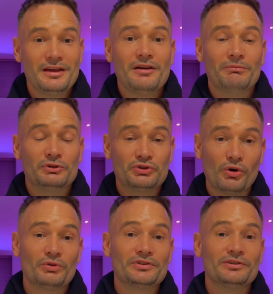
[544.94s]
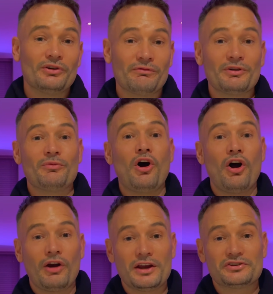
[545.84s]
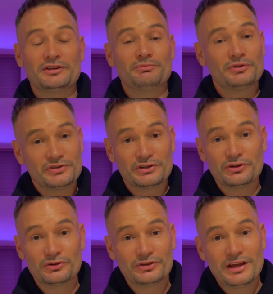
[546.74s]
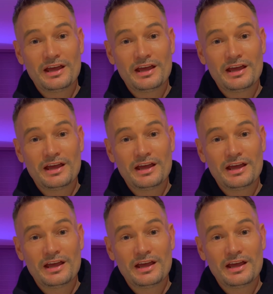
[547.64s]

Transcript: Majority of them are actually pretty good.